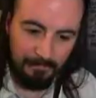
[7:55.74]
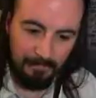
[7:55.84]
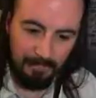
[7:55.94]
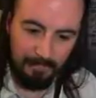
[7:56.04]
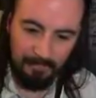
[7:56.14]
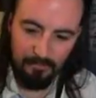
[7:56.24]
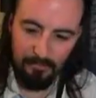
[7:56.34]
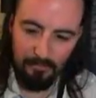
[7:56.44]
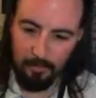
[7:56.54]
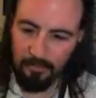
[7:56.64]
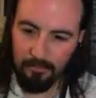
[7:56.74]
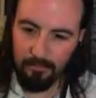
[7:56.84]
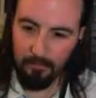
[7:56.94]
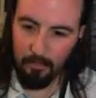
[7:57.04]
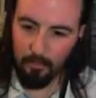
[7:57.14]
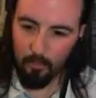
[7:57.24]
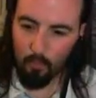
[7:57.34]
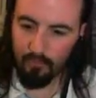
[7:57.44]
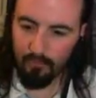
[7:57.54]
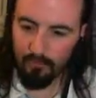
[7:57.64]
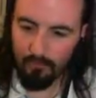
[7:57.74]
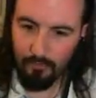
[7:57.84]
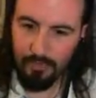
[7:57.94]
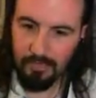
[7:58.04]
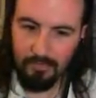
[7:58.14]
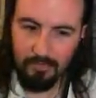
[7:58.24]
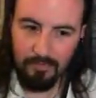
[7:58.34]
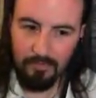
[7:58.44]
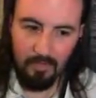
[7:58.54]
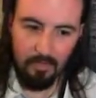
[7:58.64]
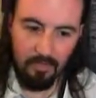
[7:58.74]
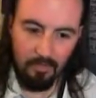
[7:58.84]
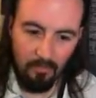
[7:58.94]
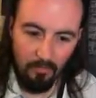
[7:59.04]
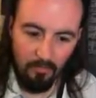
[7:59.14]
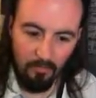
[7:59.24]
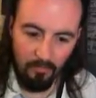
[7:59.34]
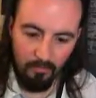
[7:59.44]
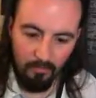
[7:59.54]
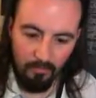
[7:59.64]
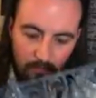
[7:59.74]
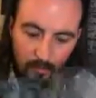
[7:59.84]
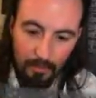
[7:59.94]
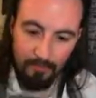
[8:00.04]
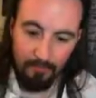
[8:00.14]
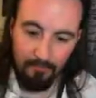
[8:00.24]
It's the drills, weird Warpstone drills, or with